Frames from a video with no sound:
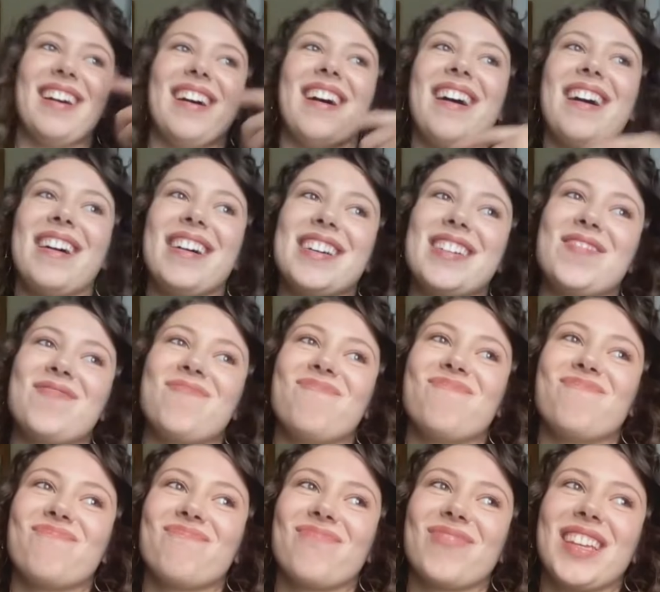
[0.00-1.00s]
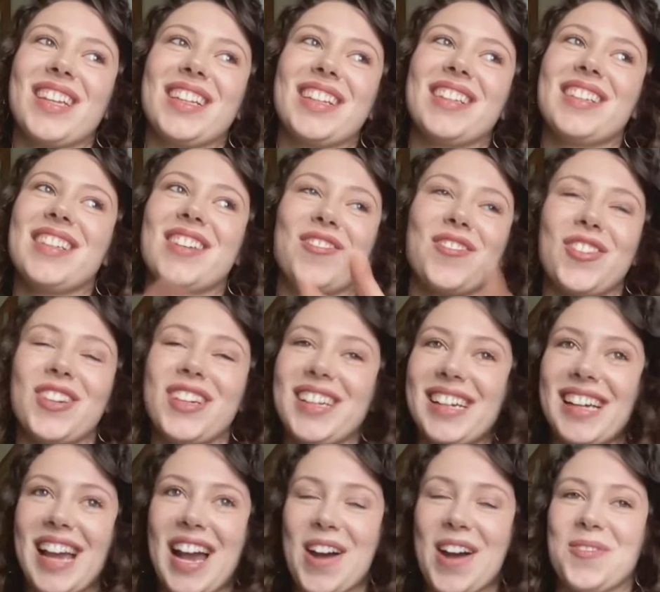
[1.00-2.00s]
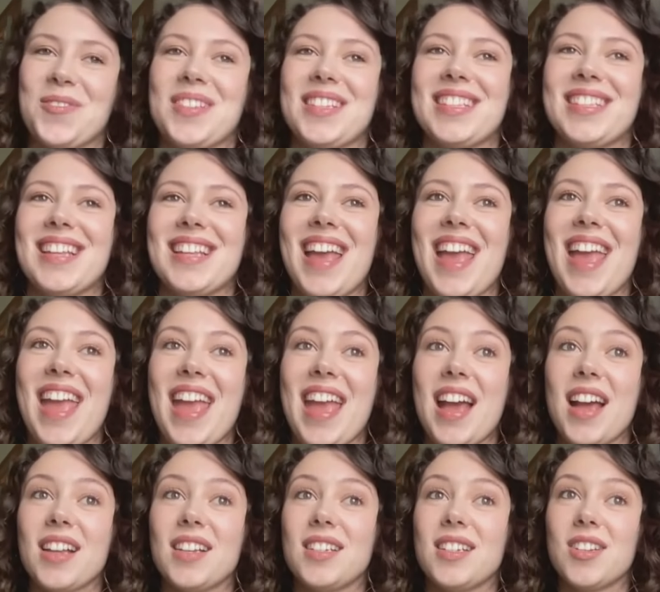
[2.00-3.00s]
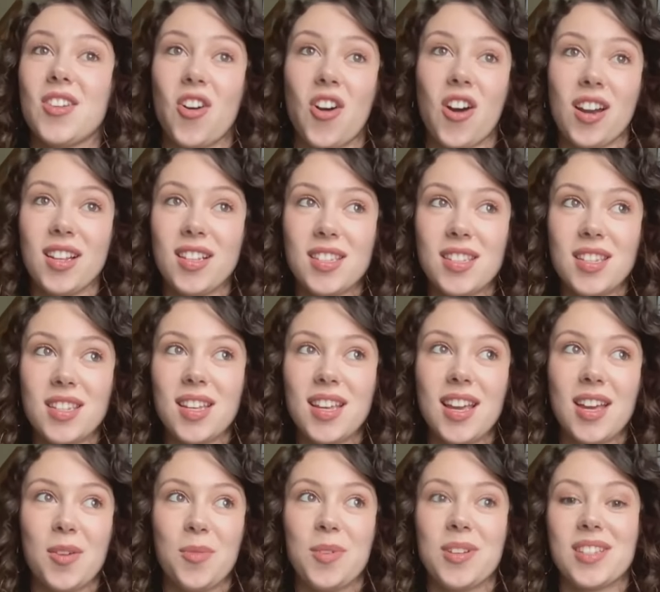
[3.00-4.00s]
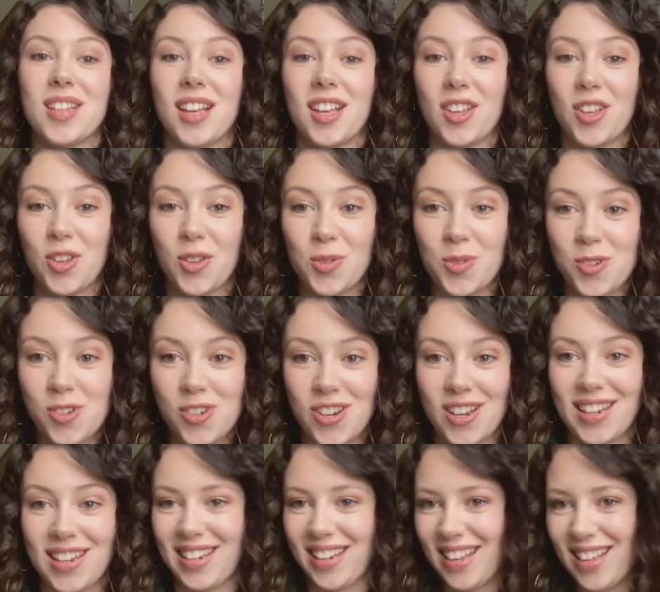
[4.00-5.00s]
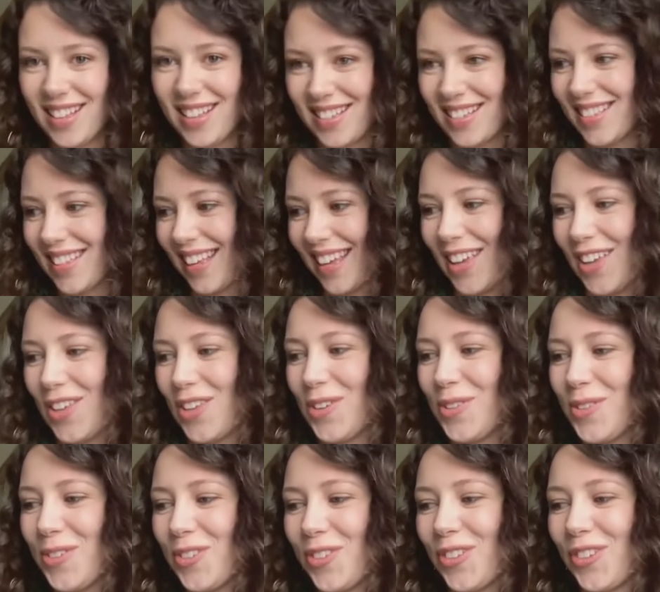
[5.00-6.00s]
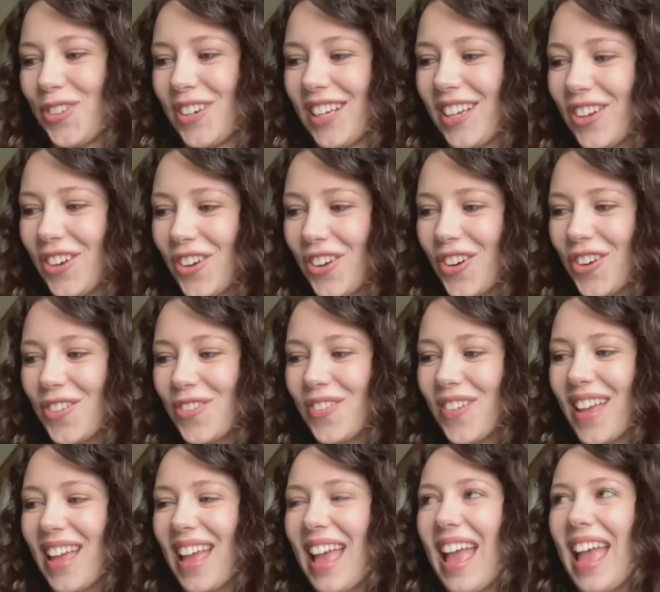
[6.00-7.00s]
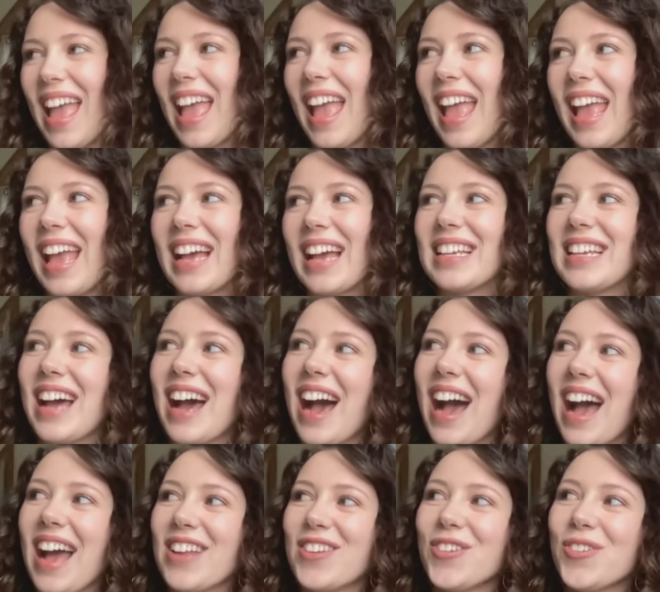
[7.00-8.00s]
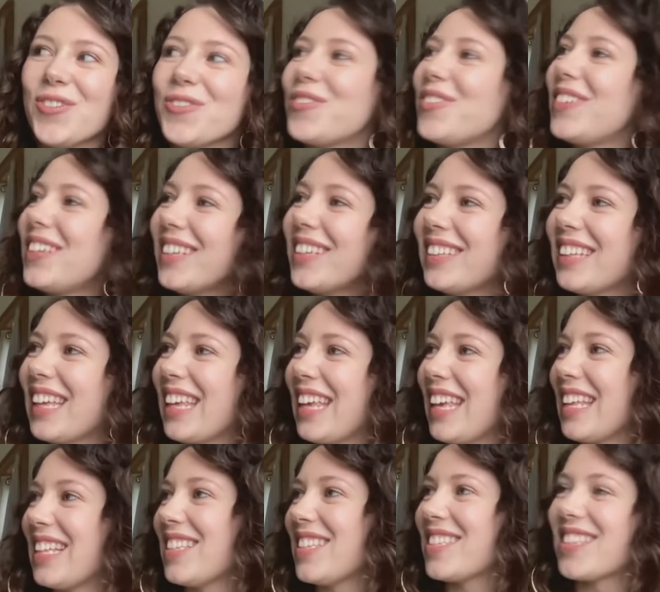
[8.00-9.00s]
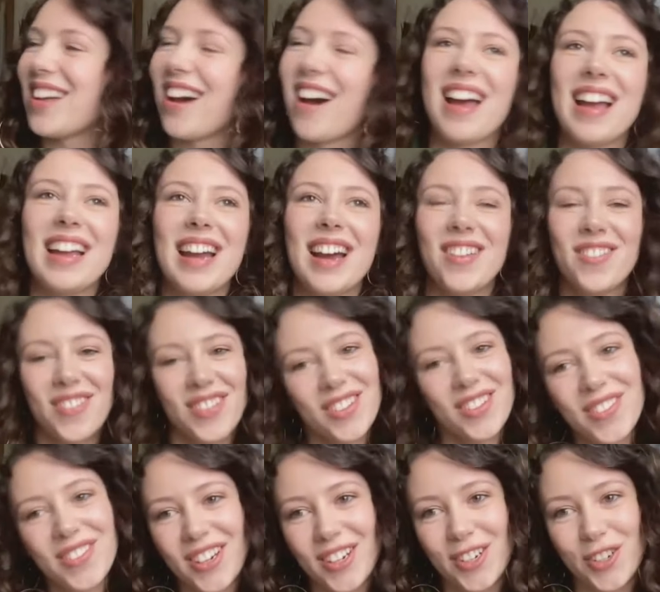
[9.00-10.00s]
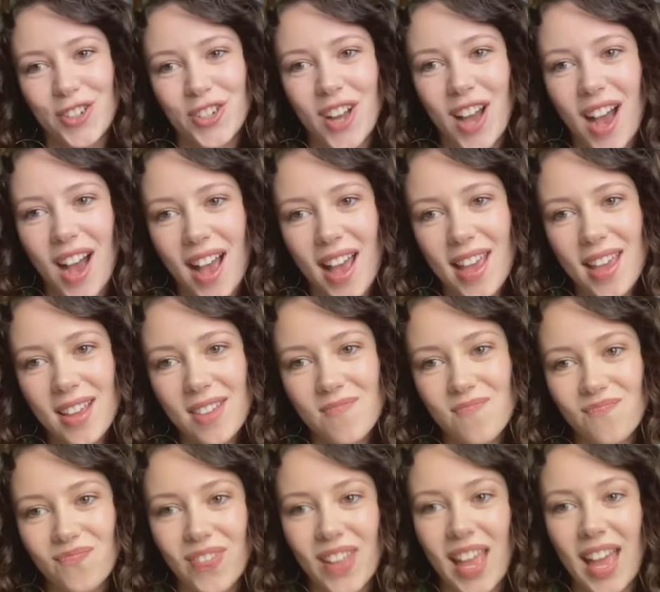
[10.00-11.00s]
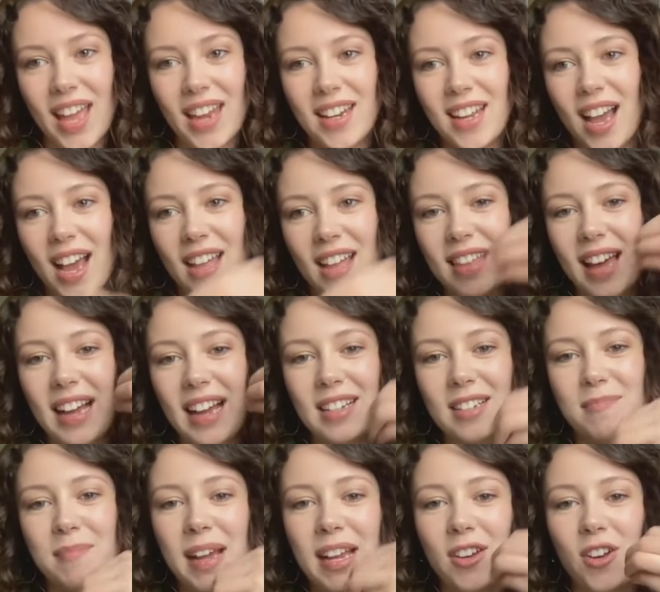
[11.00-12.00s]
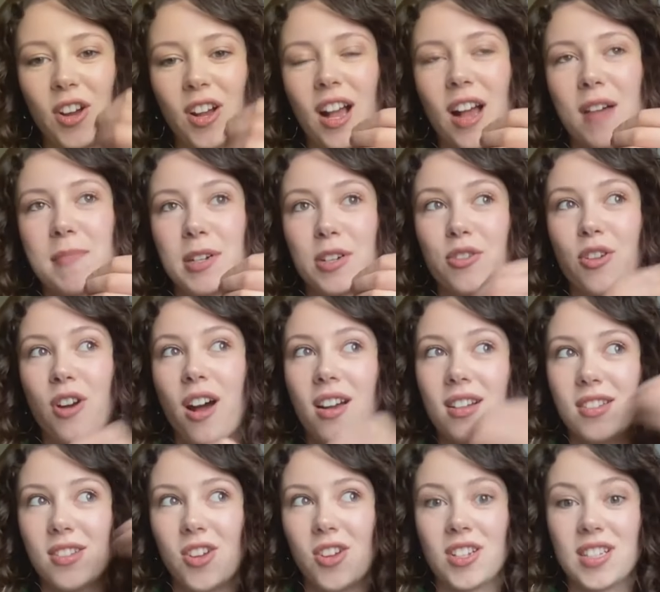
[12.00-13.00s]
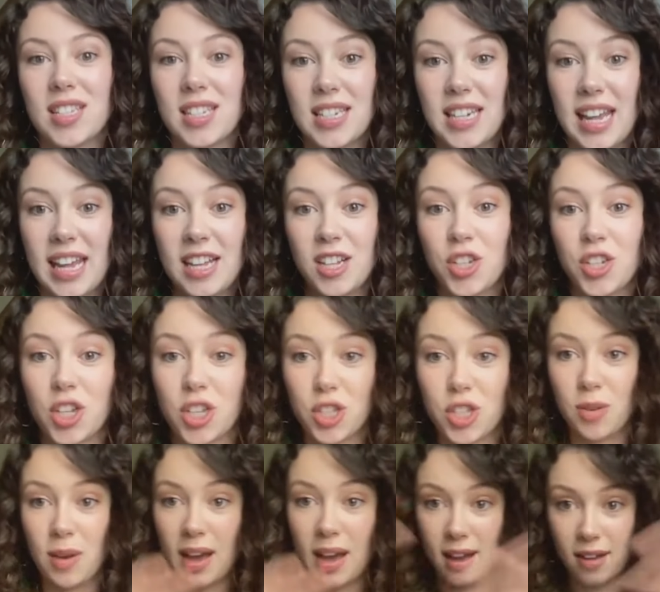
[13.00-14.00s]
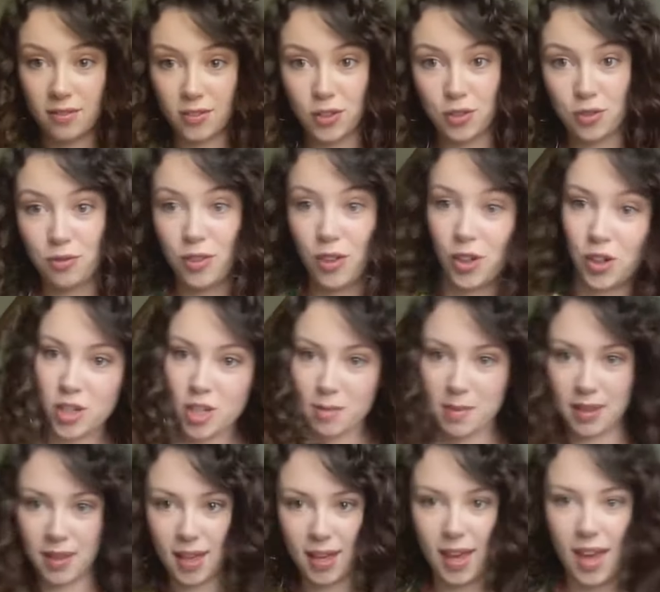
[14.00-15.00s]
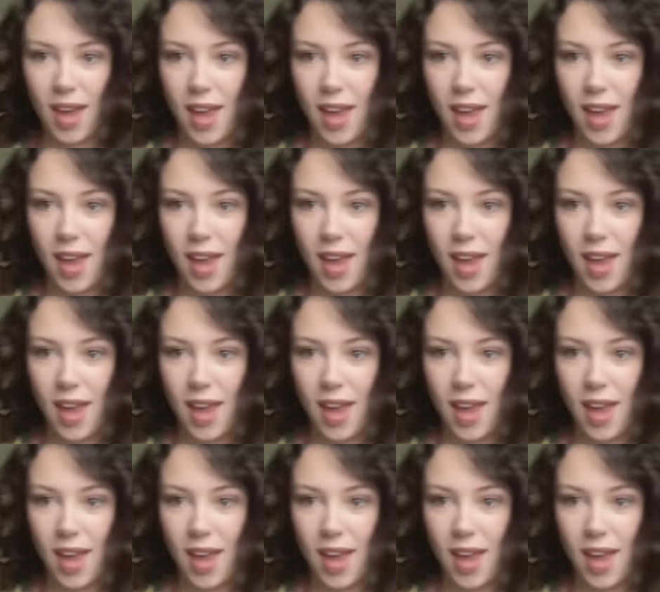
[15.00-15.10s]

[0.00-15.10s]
um, different accounts and honestly it was a huge and it is like a huge learning curve and I don't feel like inside. I feel very shy, and that might not come across on stage because you you've learned to be like,